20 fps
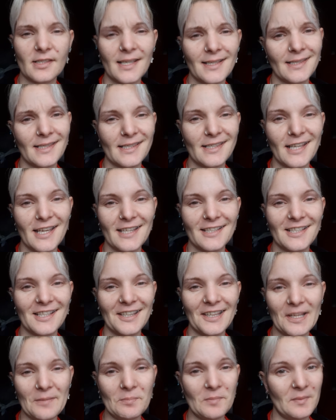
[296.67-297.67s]
As I said,
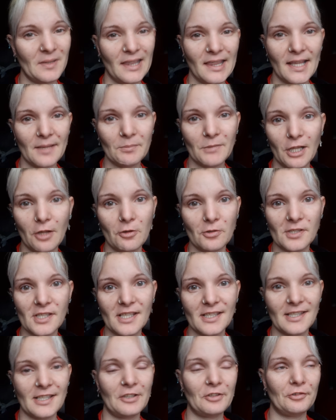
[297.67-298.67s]
lip gloss
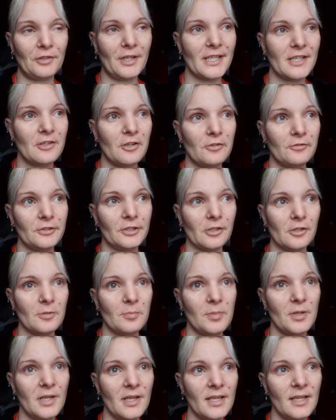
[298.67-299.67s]
is a great cover up.